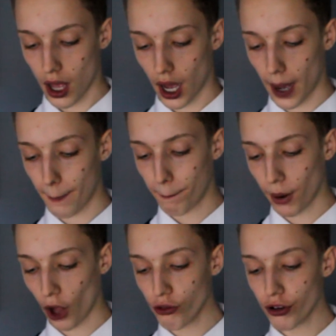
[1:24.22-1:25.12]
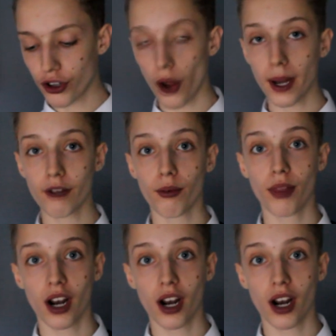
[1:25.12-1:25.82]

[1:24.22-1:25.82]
Uh, blood returning from the